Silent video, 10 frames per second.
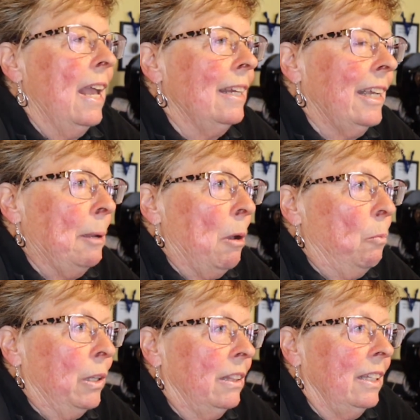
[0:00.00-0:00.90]
and came
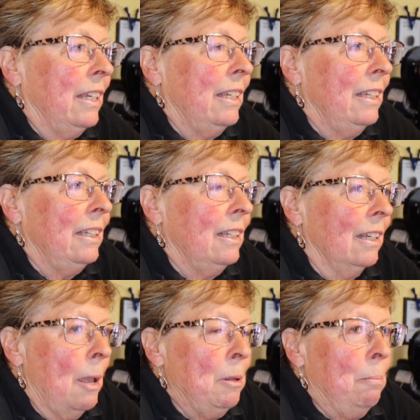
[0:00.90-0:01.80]
up with the
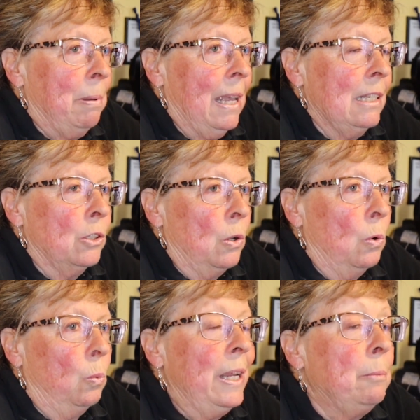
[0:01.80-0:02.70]
lemon
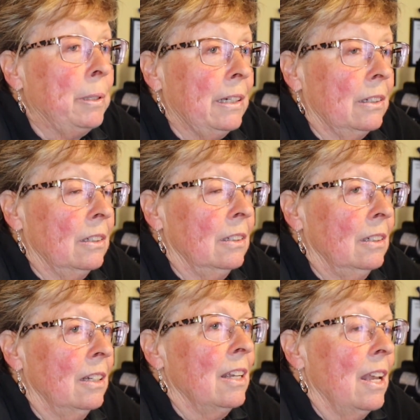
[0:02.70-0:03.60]
basil wheat beer,
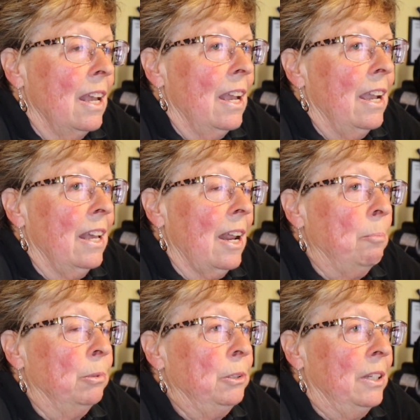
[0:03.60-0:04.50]
and I
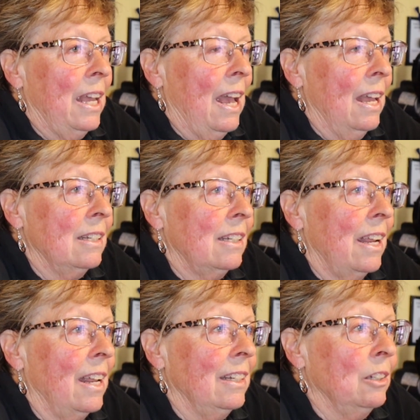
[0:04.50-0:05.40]
brewed that,
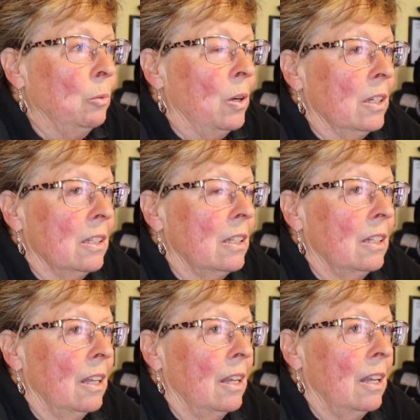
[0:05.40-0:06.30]
and it
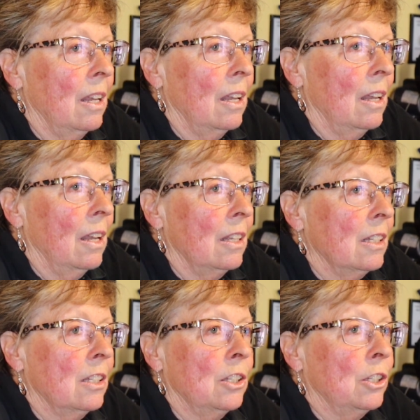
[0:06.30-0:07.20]
was
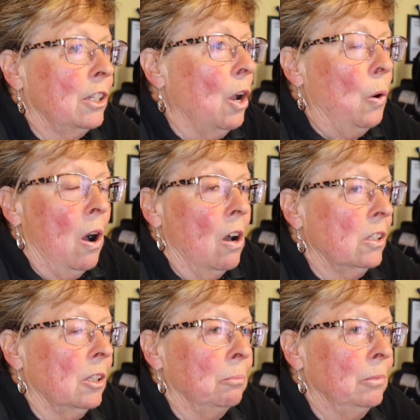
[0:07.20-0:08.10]
so
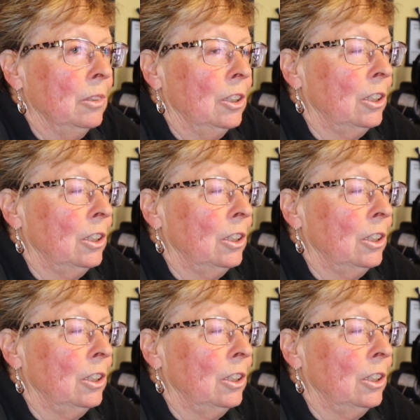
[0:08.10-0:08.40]
awesome.